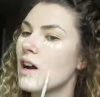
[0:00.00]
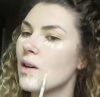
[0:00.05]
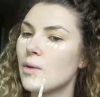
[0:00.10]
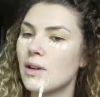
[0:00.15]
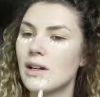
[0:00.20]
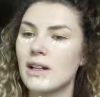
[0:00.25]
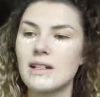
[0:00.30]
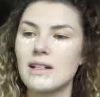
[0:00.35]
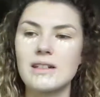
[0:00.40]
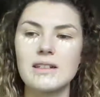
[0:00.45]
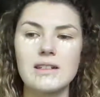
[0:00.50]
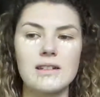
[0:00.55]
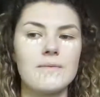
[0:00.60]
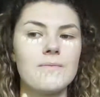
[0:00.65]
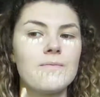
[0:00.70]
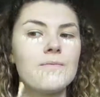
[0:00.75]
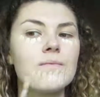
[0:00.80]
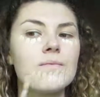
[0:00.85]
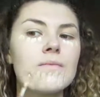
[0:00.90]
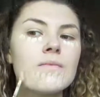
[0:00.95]
when it's,
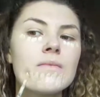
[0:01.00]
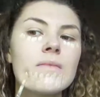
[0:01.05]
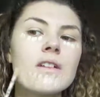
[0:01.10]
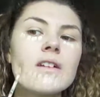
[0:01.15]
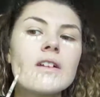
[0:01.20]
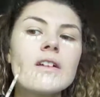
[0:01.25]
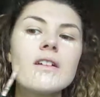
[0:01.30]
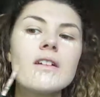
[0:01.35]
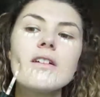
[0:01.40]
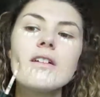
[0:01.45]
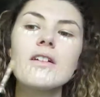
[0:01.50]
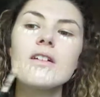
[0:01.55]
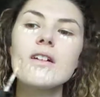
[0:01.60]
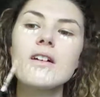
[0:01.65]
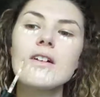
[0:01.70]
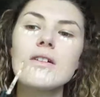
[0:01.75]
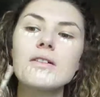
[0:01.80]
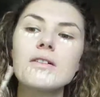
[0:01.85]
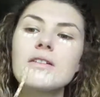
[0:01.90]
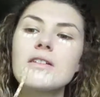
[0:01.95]
you
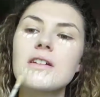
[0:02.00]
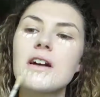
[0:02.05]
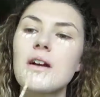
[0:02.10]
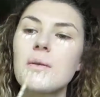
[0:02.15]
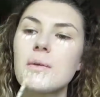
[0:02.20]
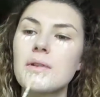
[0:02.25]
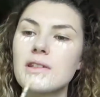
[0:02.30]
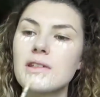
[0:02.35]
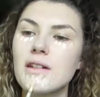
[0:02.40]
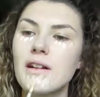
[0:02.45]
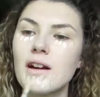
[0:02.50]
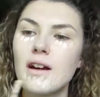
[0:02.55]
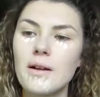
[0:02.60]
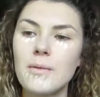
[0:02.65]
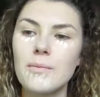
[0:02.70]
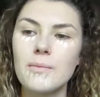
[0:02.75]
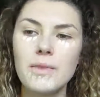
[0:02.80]
know, its time has come.